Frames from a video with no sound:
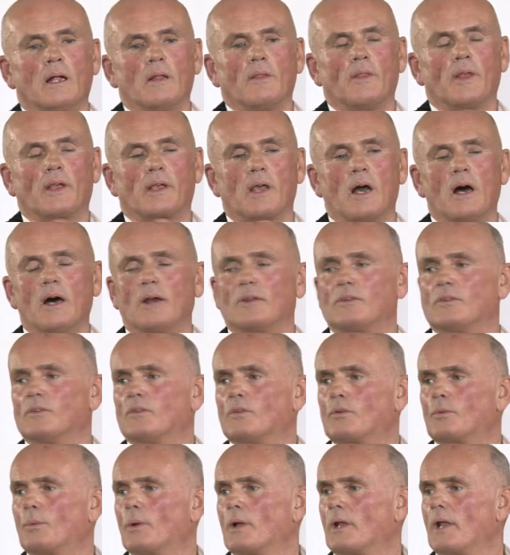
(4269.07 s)
The
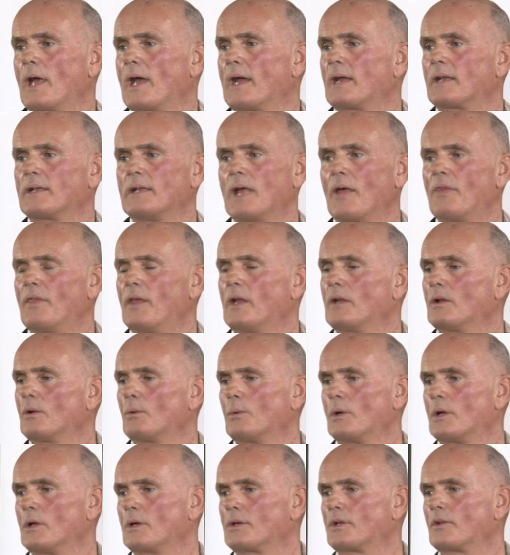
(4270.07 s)
gardens were like nothing the
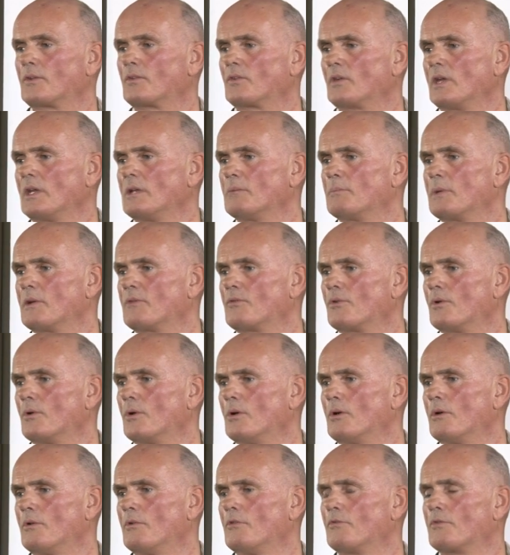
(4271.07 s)
world had seen
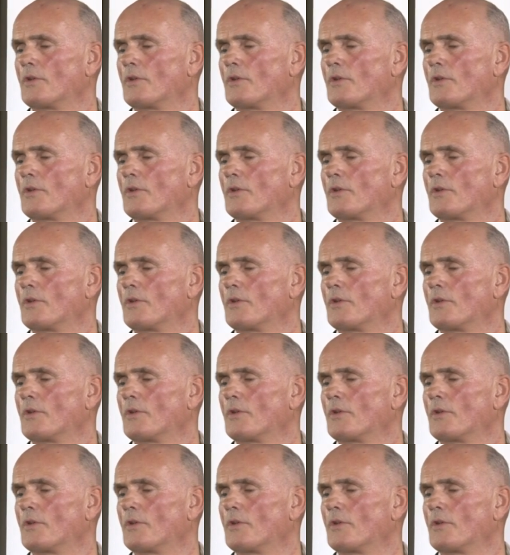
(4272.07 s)
before,